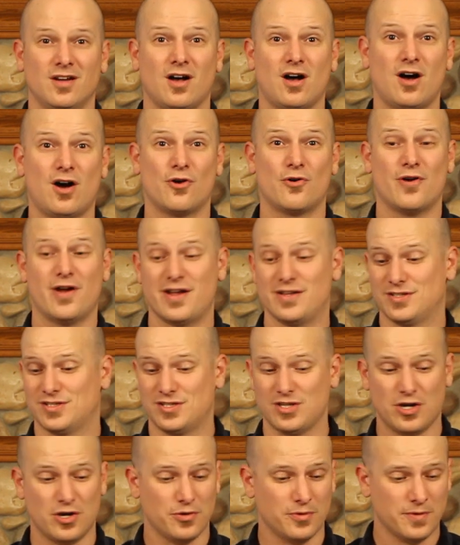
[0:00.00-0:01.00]
All right,
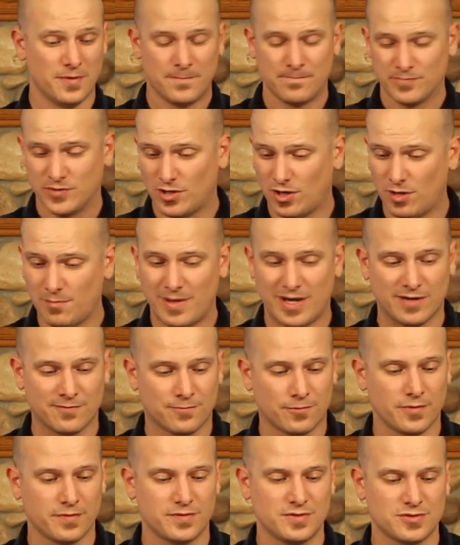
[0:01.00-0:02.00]
so gone back and
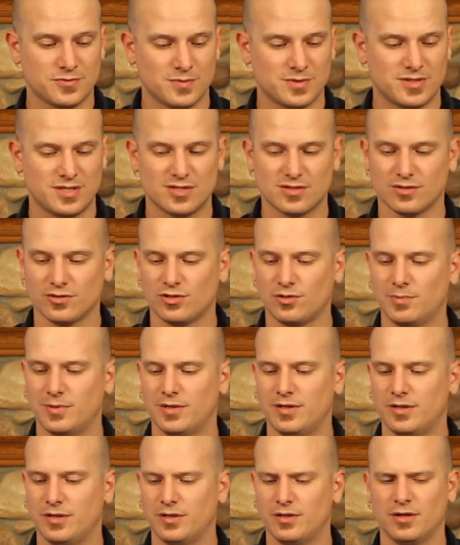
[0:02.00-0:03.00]
forth on these whiskeys a little bit
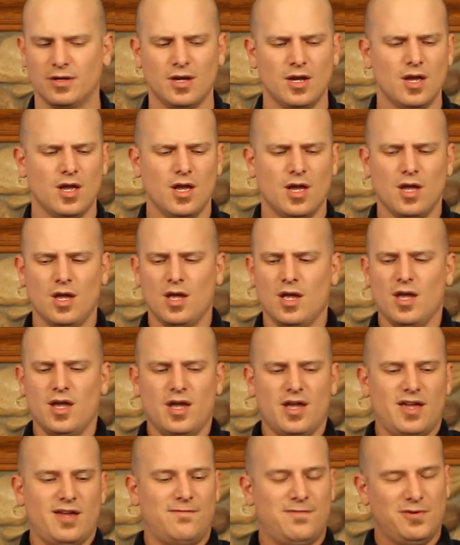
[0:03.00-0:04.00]
here.
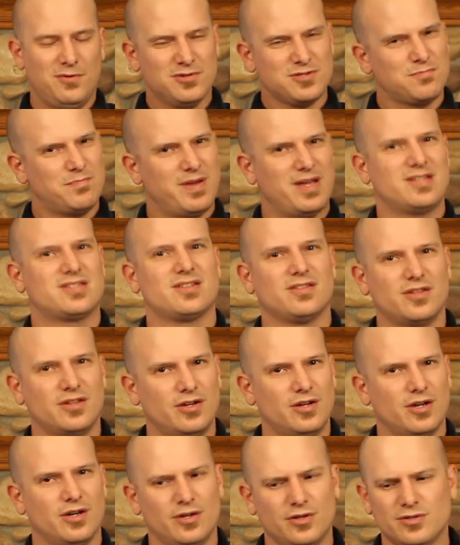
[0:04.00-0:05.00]
If it was based on the
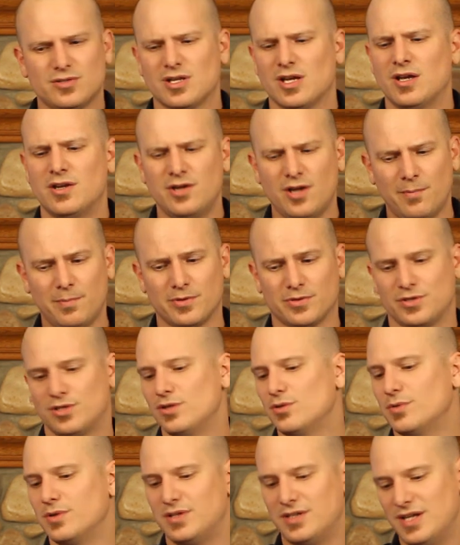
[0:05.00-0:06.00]
nose, number
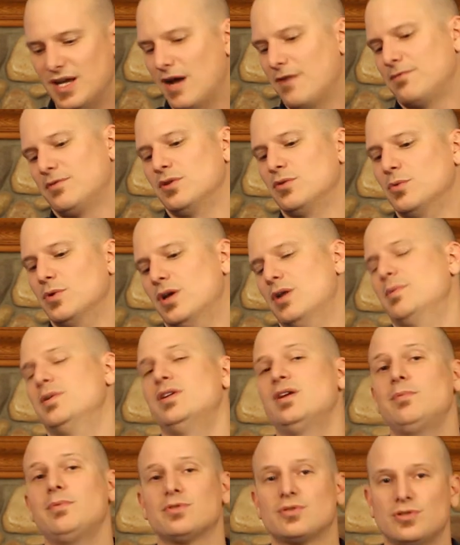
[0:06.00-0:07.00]
two would definitely win. I mean,
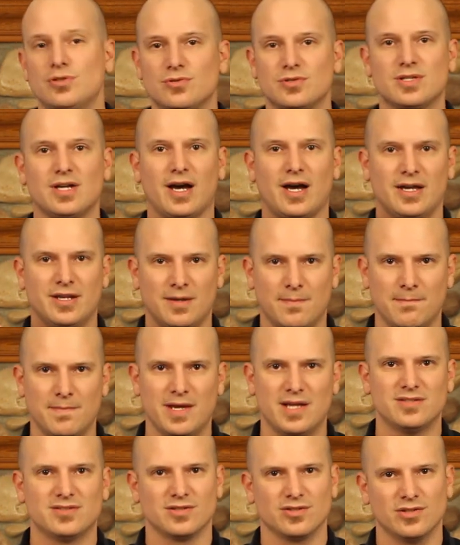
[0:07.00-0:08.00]
number two's got an
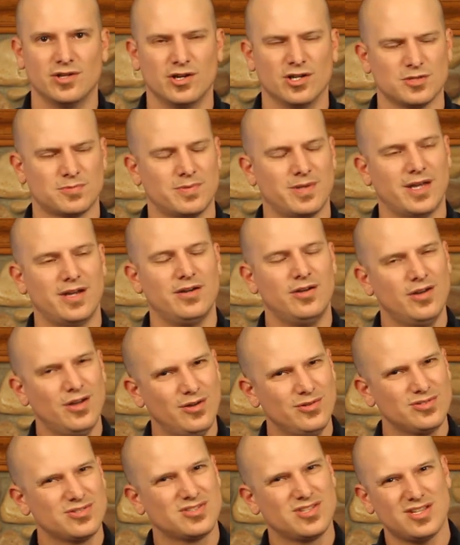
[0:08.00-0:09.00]
amazing nose, but that
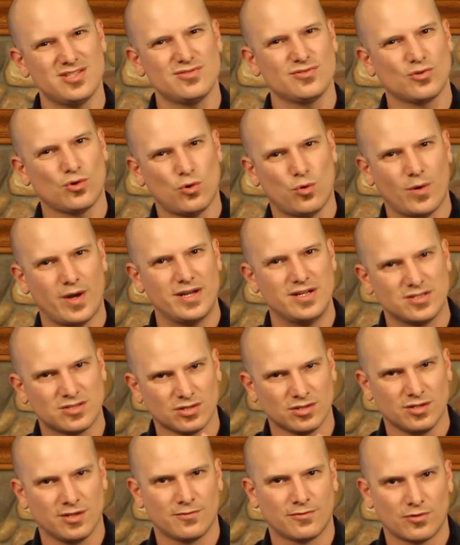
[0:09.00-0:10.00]
nose doesn't quite
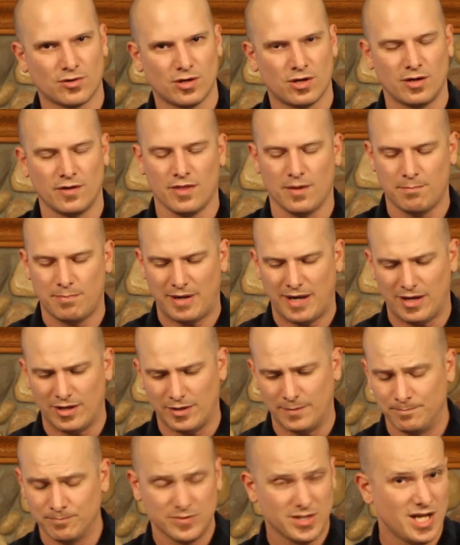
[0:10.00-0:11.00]
deliver on the
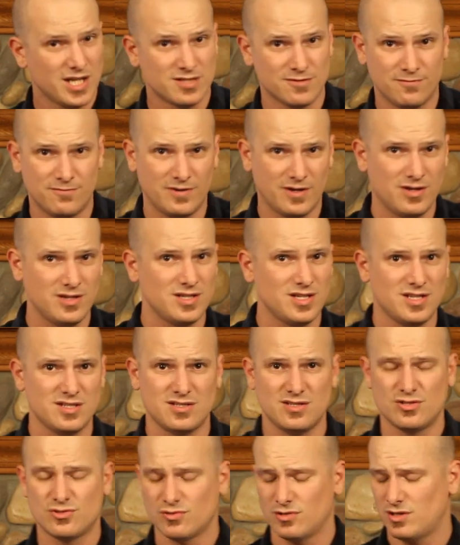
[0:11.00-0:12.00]
palate. It's a very
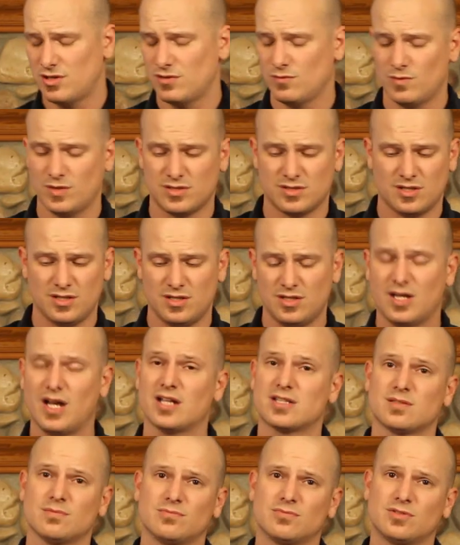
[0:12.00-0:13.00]
easy drinking whiskey,
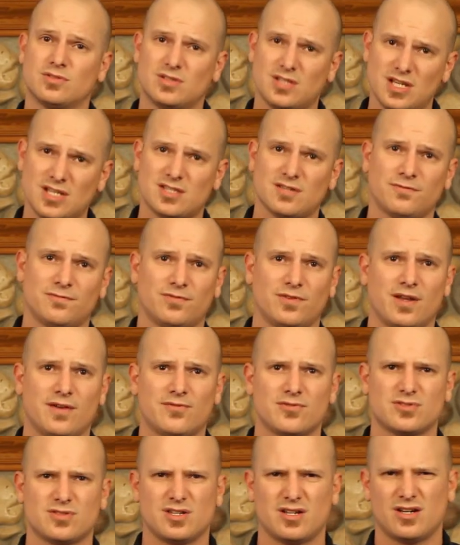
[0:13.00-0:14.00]
got some decent
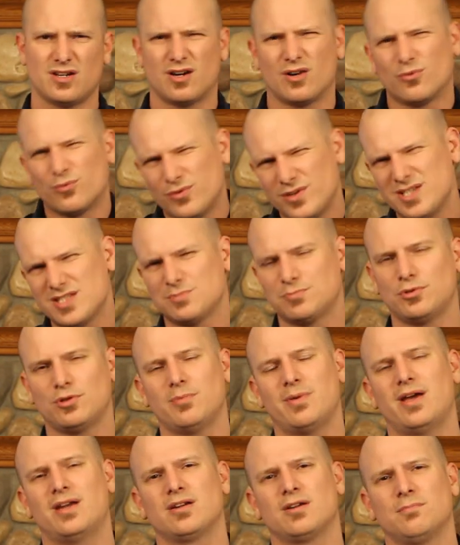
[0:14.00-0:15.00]
flavors there, a reasonable
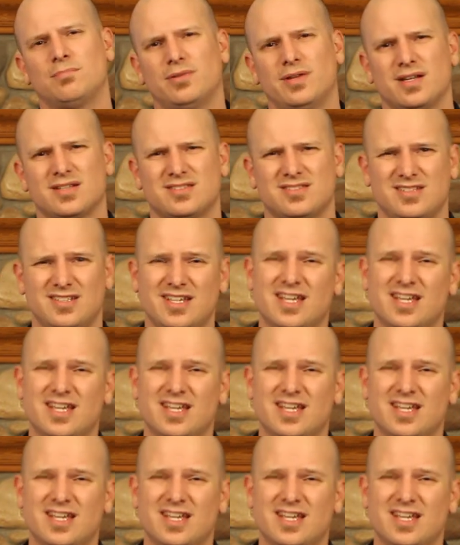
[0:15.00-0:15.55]
amount of complexity.